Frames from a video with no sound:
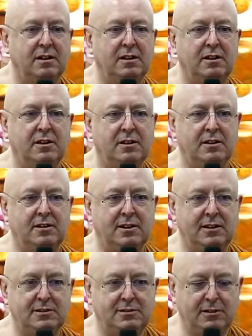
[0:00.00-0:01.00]

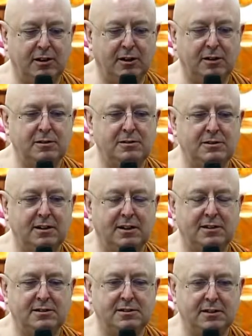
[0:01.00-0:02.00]
There's no
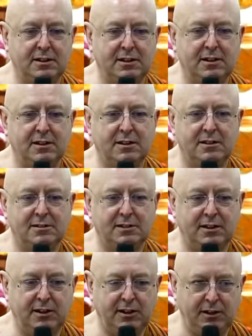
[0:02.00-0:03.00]
such thing as
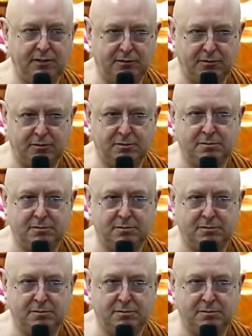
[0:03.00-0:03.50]
evil.